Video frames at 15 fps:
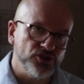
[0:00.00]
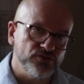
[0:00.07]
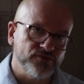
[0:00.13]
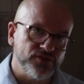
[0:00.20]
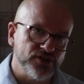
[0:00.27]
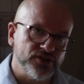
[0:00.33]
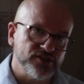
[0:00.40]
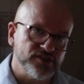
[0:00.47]

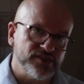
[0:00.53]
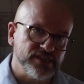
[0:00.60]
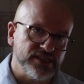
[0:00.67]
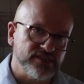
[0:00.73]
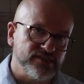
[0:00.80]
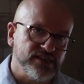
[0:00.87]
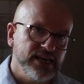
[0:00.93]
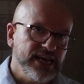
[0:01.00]

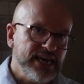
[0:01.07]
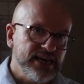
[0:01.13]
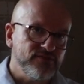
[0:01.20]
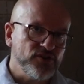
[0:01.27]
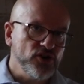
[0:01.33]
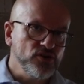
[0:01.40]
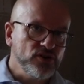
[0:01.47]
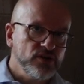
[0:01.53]
universities.
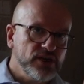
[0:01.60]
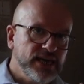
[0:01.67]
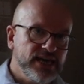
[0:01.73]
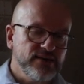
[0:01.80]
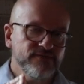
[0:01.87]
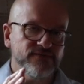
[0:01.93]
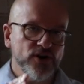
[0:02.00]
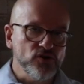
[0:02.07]
If you can
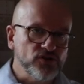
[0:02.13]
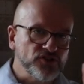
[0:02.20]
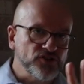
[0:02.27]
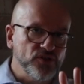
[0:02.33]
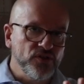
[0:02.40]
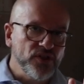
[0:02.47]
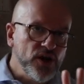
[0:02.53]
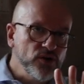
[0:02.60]
keep focused
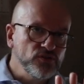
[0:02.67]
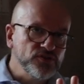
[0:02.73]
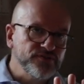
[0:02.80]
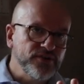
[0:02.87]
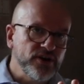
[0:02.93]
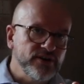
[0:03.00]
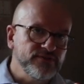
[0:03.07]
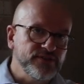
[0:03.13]
on those
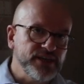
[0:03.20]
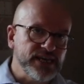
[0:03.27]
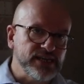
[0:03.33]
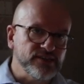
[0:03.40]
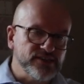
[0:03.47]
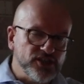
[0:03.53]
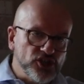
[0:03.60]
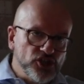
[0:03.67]
five
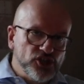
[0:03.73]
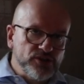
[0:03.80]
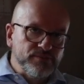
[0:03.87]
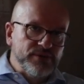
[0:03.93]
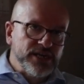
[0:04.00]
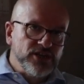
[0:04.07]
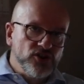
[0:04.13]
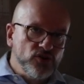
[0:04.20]
things, it should
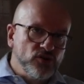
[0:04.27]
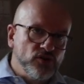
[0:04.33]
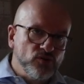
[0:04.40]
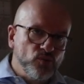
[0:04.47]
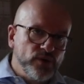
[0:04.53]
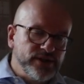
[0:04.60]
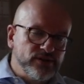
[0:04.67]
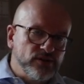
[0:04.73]
mean you
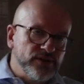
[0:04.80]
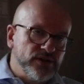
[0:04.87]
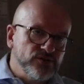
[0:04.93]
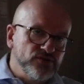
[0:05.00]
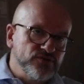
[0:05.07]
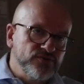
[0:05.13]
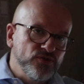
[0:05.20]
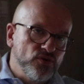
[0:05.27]
can whittle
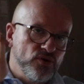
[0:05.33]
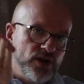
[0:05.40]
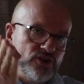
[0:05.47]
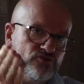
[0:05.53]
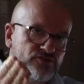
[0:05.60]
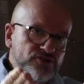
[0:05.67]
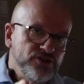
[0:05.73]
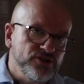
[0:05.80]
those
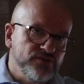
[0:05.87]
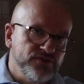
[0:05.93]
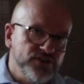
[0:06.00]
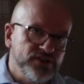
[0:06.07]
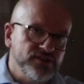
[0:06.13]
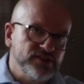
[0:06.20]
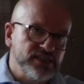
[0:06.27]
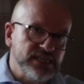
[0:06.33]
400
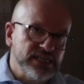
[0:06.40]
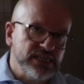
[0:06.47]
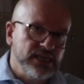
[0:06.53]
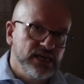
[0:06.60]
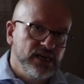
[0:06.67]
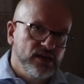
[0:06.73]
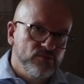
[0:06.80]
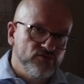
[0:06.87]
university
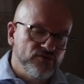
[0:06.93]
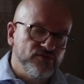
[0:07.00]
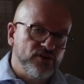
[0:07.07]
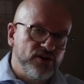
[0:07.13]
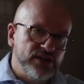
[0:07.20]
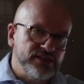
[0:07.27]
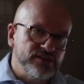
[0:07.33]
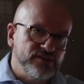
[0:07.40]

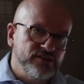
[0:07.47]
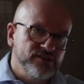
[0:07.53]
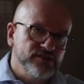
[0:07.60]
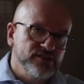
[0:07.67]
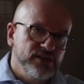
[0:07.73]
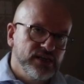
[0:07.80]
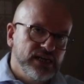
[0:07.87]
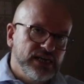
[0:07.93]
providers
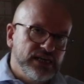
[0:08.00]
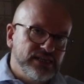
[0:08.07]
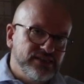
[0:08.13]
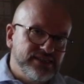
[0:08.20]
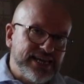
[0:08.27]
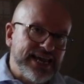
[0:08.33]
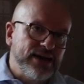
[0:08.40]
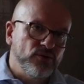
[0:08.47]

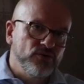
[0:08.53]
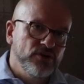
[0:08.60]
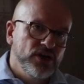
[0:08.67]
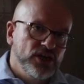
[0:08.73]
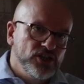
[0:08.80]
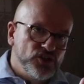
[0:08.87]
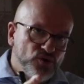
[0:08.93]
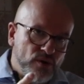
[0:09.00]
down
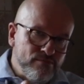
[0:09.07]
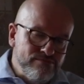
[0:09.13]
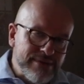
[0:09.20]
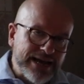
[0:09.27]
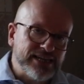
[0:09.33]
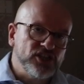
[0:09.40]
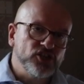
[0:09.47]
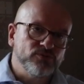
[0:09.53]
to a
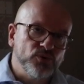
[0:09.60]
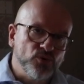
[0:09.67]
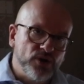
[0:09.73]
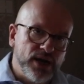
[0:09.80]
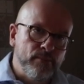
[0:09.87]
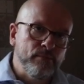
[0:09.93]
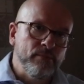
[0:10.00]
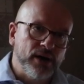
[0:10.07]
manageable
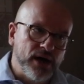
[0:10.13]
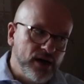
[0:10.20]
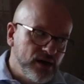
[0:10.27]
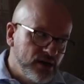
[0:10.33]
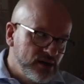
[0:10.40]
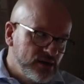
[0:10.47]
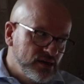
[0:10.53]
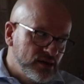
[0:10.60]
number
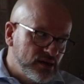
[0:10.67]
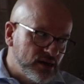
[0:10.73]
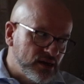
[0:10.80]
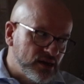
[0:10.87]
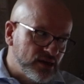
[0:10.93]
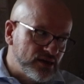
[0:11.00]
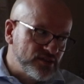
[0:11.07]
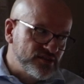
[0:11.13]

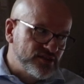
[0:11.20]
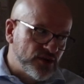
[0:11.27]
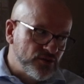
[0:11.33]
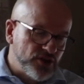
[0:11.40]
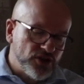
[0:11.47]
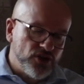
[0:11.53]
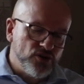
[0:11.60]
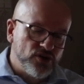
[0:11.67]
uh, so
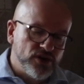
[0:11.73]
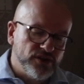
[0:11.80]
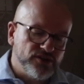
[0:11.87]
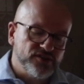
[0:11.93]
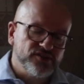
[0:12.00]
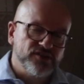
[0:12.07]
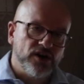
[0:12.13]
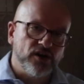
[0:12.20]
that you can
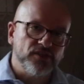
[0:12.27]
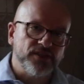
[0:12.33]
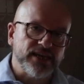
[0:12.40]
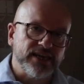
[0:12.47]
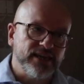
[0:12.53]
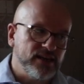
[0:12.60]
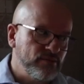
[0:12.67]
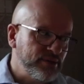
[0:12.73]
start
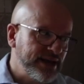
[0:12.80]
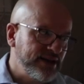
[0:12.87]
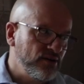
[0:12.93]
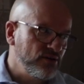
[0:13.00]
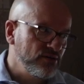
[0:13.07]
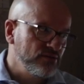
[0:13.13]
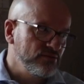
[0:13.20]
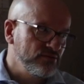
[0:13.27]
thinking
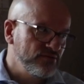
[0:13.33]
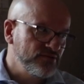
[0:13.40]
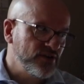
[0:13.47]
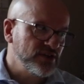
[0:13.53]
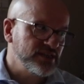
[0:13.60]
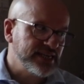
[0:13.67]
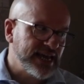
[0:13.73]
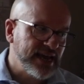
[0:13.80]
about
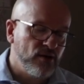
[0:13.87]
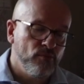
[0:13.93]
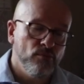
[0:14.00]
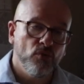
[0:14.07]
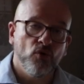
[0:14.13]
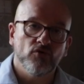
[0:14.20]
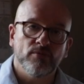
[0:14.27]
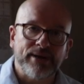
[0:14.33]
finding out
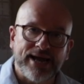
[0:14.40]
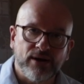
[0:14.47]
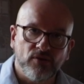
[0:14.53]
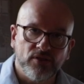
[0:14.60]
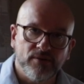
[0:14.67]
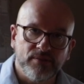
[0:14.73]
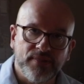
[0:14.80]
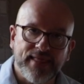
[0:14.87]
more about
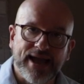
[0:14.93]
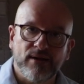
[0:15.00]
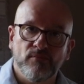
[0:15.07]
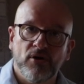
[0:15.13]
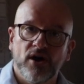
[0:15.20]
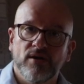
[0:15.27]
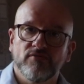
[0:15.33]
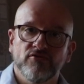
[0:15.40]
them. And that
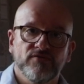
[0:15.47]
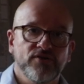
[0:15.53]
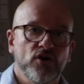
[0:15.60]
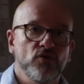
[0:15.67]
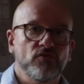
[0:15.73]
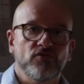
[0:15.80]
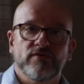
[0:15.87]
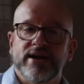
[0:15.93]
might
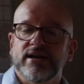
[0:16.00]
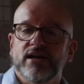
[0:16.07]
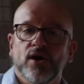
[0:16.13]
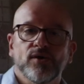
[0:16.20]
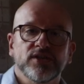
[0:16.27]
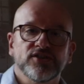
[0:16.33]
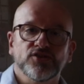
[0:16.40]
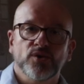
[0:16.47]
revolve around
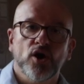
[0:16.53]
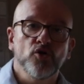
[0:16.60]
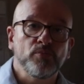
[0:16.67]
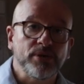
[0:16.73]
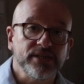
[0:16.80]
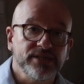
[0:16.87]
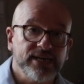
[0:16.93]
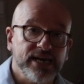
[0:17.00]
going to
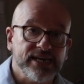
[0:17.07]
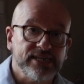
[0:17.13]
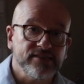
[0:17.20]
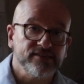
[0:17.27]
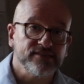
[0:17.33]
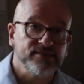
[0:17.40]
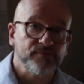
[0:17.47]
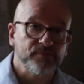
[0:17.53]
open
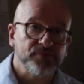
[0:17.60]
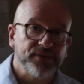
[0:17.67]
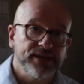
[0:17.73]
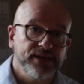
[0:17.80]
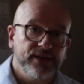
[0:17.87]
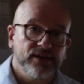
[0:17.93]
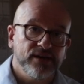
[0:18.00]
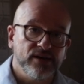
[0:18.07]
days,
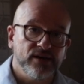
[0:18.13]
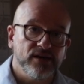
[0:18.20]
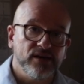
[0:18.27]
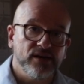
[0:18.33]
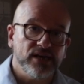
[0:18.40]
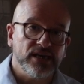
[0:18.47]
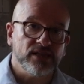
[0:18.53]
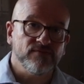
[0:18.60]

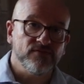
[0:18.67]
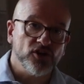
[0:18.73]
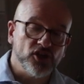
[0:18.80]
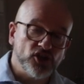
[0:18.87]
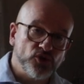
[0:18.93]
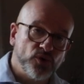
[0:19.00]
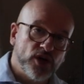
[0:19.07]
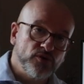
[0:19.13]
uh, either
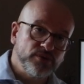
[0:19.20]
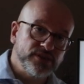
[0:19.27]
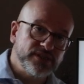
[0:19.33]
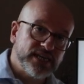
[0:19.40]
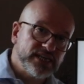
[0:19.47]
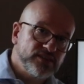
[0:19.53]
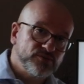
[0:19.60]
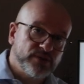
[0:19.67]
virtual open
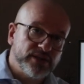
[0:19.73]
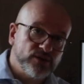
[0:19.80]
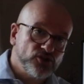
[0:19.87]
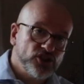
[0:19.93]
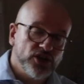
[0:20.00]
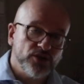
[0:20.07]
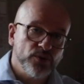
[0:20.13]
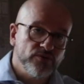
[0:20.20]
days where they'll
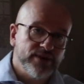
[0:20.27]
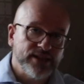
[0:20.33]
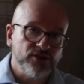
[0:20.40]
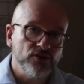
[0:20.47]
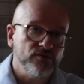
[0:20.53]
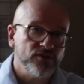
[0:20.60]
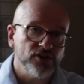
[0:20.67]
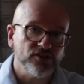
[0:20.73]
show you around the
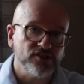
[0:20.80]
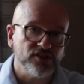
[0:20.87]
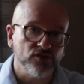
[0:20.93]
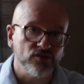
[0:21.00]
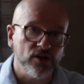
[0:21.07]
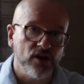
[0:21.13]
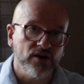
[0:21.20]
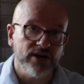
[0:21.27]
university
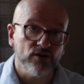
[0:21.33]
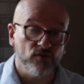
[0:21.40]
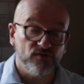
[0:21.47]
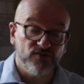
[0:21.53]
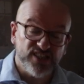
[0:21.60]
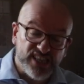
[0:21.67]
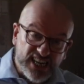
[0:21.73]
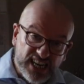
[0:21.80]
online or
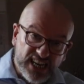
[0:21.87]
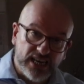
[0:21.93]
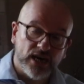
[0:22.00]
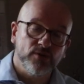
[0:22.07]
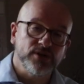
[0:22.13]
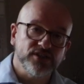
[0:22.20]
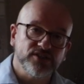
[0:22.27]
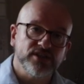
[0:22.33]
physically
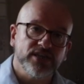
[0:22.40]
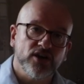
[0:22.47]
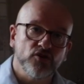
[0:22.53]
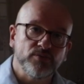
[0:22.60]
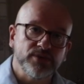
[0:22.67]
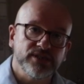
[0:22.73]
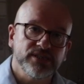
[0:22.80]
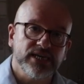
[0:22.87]
going to the
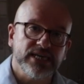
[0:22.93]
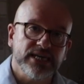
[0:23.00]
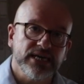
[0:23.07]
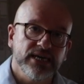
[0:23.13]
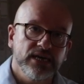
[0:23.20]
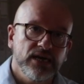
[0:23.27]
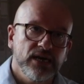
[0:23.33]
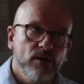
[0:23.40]
open day,
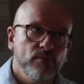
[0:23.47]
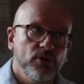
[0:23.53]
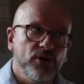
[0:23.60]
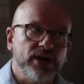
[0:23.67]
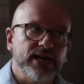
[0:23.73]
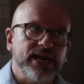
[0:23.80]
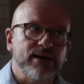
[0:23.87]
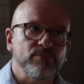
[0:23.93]

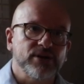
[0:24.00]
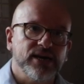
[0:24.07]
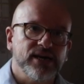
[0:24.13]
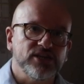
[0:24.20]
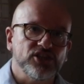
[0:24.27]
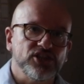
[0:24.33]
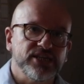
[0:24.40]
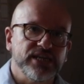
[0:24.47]
putting an
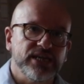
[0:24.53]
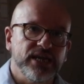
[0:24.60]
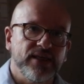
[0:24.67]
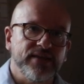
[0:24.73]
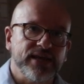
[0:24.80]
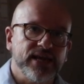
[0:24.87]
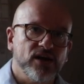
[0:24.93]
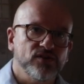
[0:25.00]
application in
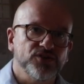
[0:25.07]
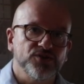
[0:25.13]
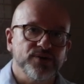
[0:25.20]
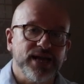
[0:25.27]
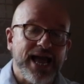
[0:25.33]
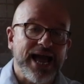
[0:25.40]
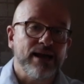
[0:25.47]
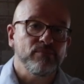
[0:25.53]
and then going to
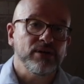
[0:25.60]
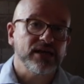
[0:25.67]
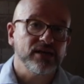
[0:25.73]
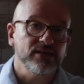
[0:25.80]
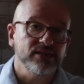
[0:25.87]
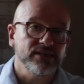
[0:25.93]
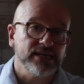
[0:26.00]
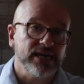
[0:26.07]
an
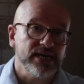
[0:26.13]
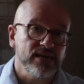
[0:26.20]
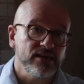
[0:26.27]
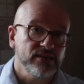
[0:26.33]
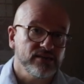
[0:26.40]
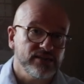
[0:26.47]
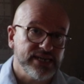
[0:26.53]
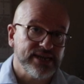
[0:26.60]
applicant day
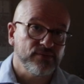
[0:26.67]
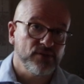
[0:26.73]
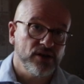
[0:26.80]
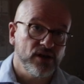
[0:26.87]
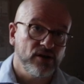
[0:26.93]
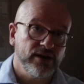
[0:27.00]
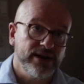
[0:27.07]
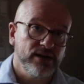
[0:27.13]
down the
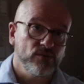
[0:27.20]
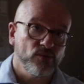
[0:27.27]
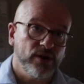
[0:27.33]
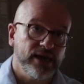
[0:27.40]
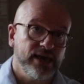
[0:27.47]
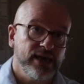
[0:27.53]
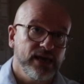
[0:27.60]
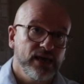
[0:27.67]
line
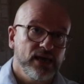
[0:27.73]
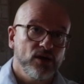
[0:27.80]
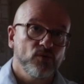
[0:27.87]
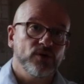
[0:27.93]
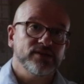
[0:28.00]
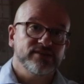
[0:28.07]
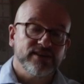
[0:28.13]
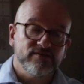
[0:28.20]
where
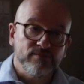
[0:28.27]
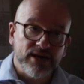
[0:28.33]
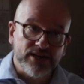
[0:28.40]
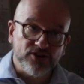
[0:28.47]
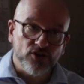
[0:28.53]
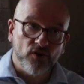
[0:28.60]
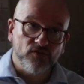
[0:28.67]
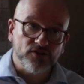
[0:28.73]
once they've
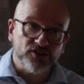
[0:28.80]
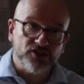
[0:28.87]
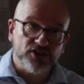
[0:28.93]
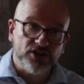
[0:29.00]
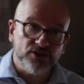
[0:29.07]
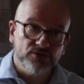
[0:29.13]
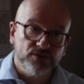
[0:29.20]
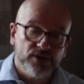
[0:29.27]
made an offer to
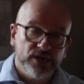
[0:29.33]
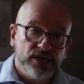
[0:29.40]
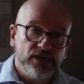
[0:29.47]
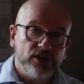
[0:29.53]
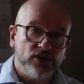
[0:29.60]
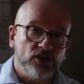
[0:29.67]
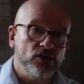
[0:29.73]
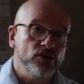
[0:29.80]
you,
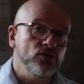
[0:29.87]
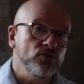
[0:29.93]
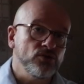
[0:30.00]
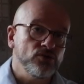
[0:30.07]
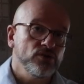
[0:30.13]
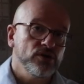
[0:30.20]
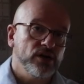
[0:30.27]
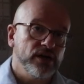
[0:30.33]
you
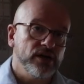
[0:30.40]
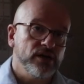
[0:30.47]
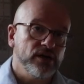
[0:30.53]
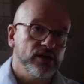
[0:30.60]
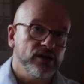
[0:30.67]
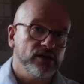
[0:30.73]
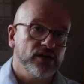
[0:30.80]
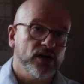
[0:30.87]

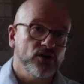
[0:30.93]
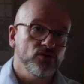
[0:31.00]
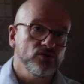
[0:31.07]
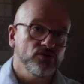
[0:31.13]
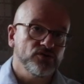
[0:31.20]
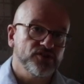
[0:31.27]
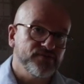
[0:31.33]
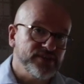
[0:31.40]
uh, go
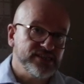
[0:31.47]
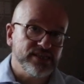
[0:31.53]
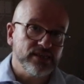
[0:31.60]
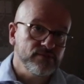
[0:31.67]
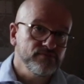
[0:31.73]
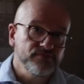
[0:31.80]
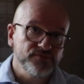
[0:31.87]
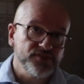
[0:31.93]
to visit
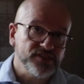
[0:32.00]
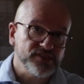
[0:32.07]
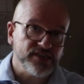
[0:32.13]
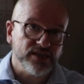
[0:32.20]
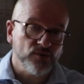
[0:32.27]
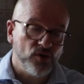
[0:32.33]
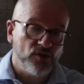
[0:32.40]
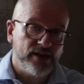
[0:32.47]
them to
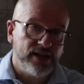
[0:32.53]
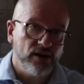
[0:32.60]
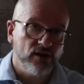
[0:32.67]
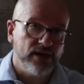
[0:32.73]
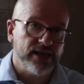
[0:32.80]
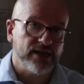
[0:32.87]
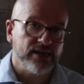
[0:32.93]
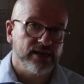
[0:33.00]
see what they're
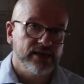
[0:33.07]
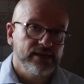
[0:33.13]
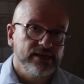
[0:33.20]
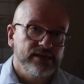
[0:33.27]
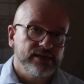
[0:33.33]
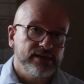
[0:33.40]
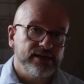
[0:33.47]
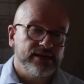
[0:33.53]
like
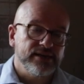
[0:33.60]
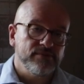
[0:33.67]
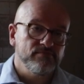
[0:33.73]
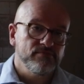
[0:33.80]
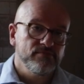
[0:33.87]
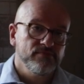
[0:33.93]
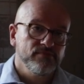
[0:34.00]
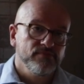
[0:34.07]
um,